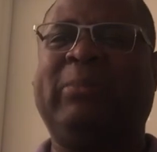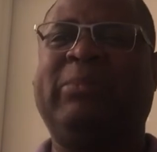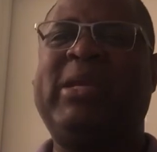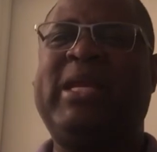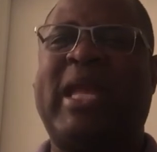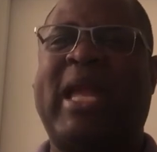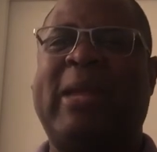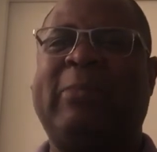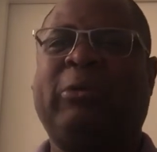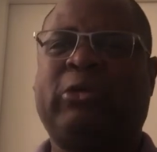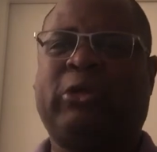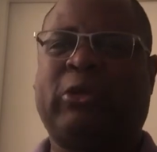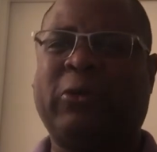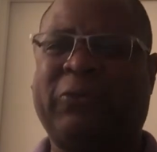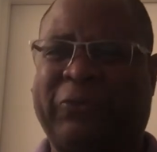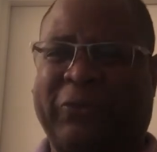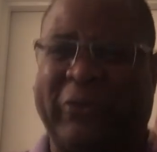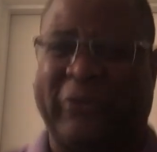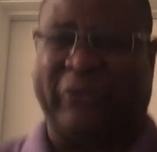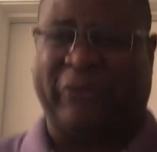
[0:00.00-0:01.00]
be able to
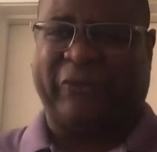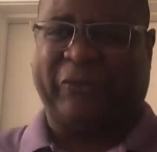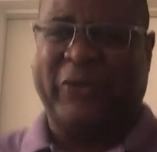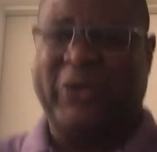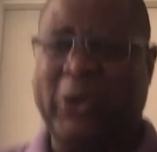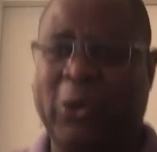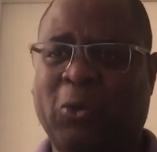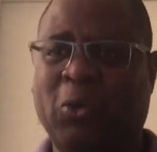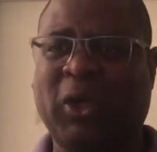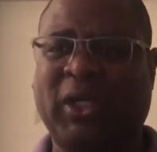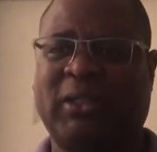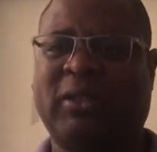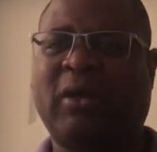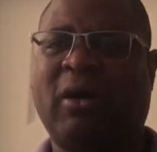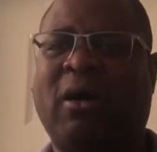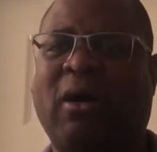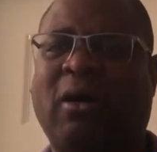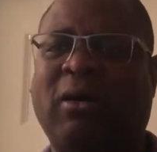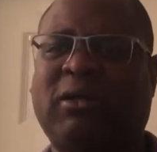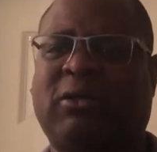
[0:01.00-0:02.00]
fulfill what
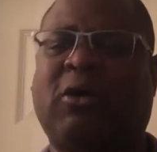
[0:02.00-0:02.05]
God